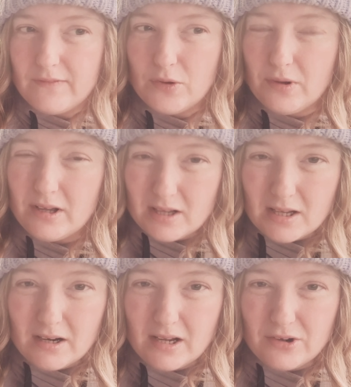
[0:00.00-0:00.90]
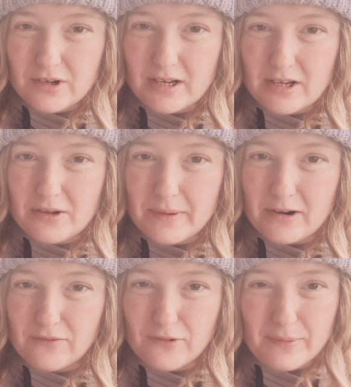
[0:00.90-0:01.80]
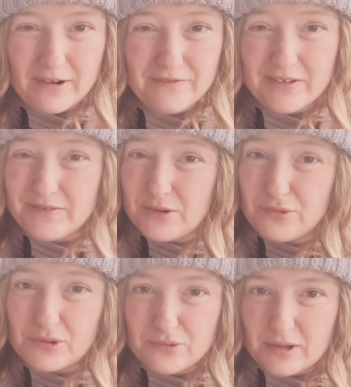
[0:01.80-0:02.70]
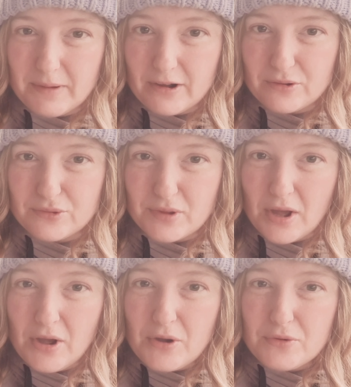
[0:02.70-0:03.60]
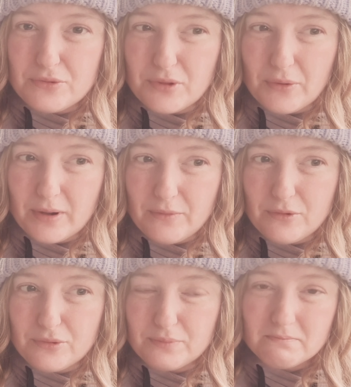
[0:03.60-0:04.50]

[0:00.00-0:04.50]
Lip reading: You could get a good incubator for about 50-60 bucks. So it was